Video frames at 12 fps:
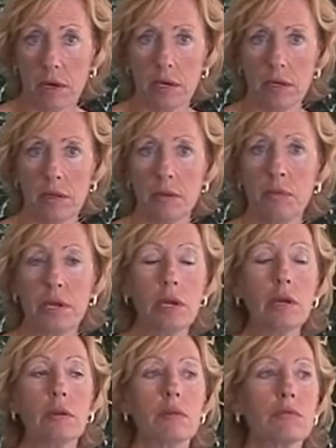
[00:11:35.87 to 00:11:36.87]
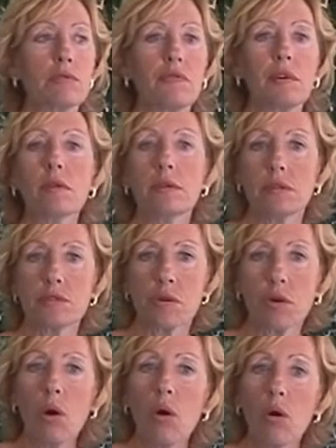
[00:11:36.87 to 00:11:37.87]
And in the beginning, those feelings
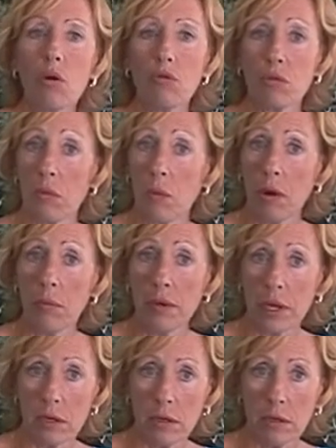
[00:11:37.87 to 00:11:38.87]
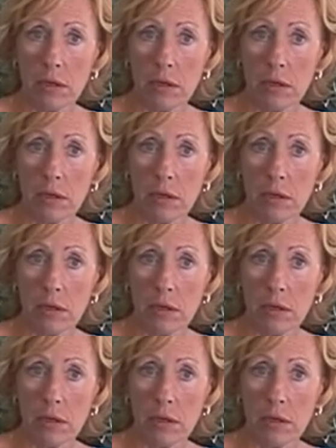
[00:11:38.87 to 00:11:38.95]
are overwhelming,